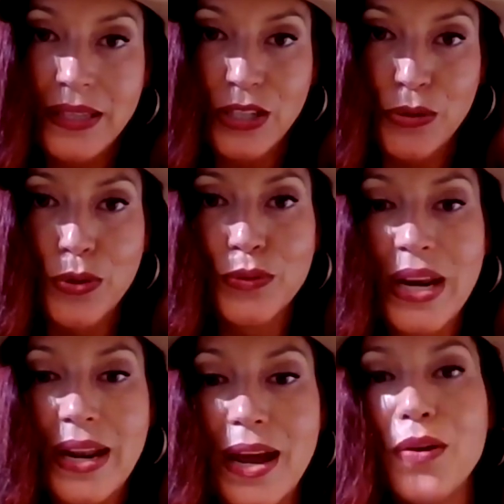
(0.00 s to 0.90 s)
now,
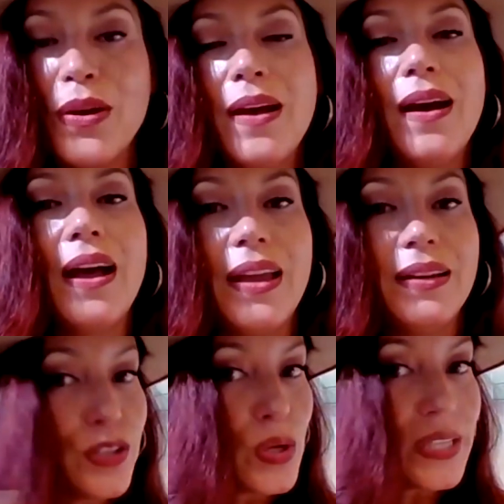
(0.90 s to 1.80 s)
and he's
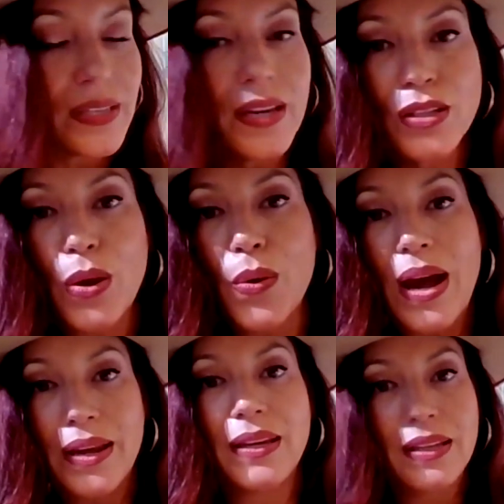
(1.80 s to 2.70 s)
autistic, so he
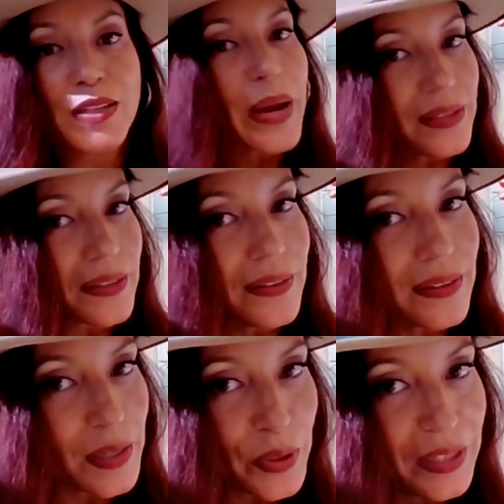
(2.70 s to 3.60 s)
needs my assistance
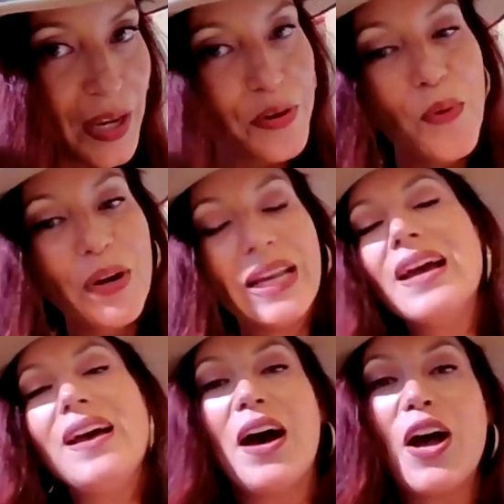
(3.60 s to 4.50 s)
typically every morning
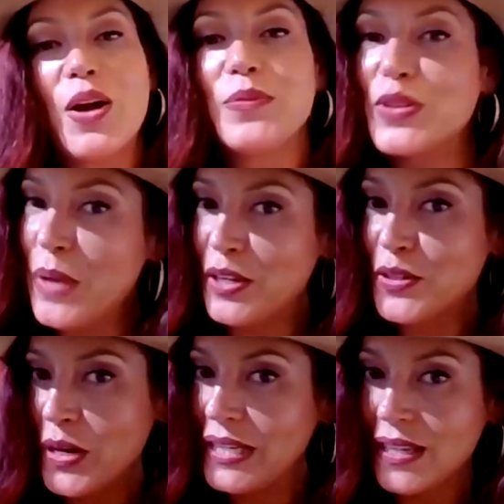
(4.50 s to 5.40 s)
to make sure
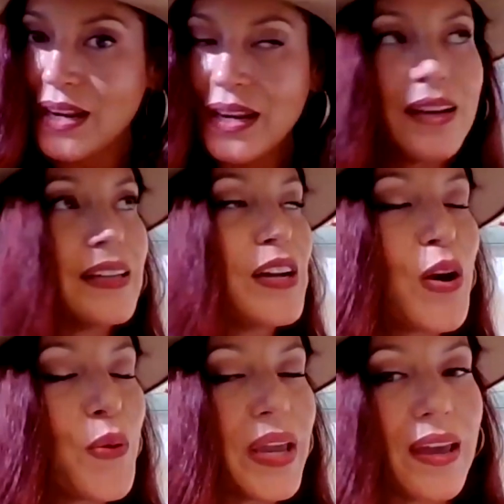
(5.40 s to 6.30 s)
he's getting
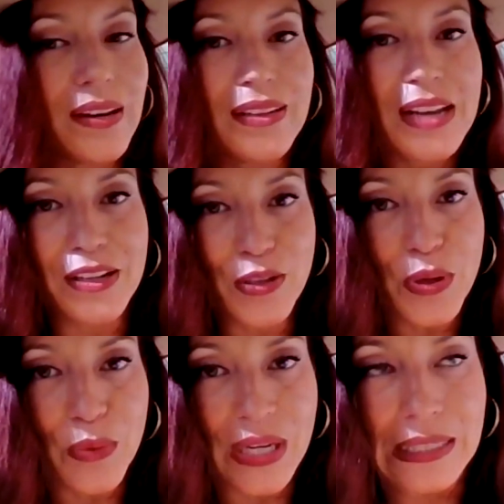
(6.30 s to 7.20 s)
going and
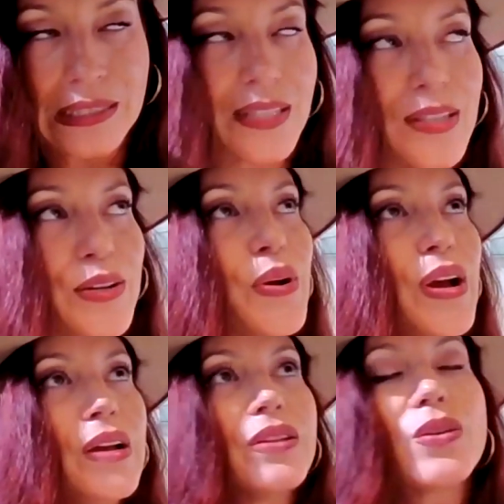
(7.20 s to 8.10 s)
doing what he needs to do.
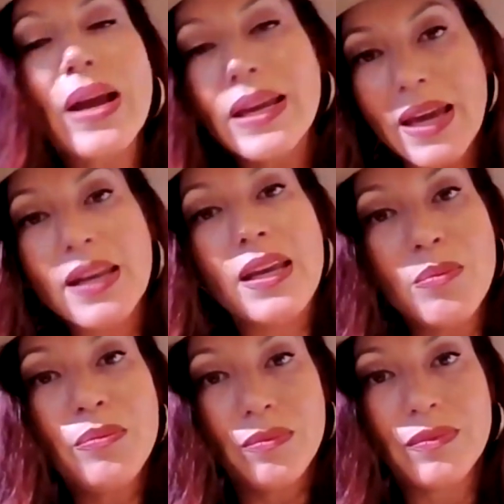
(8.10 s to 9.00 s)
So I get
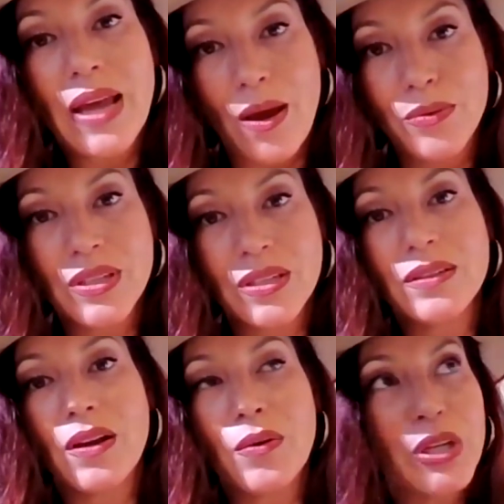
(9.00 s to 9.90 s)
him out
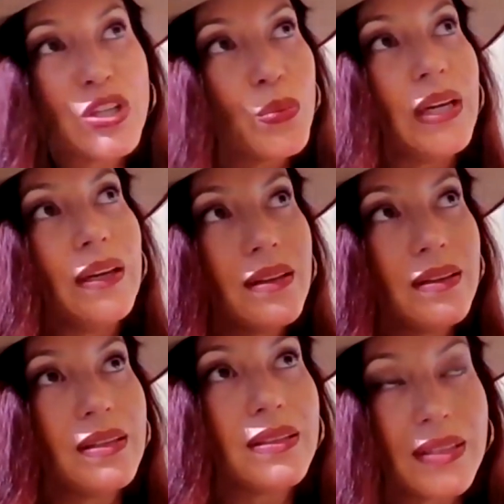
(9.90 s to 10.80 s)
between
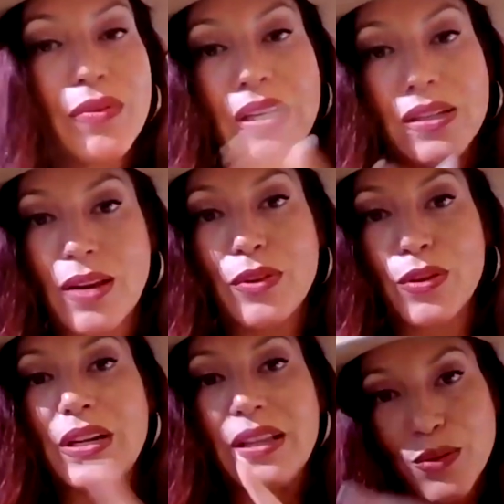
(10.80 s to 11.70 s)
the 7 and
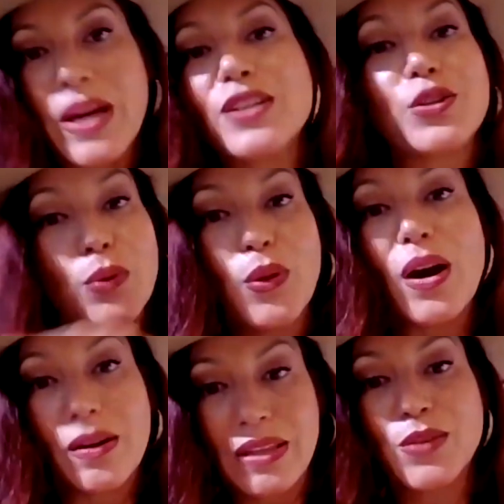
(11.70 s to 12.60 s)
7:30. That's why it's so
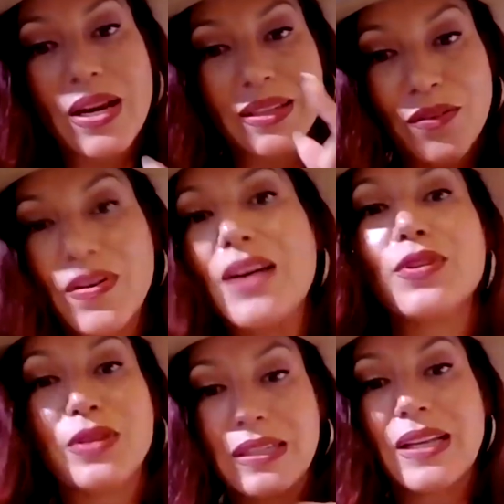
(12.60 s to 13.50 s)
long. That's why I said
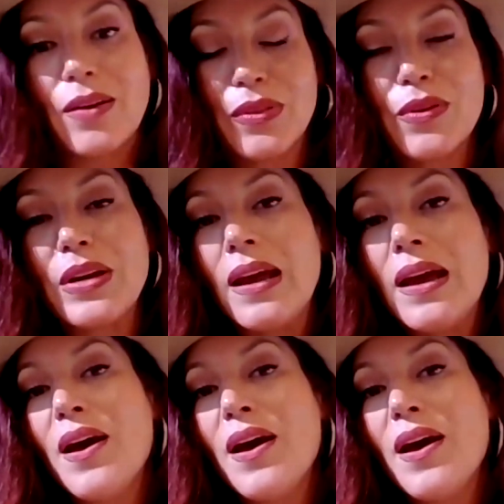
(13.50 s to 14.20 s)
5:30 to 7:30.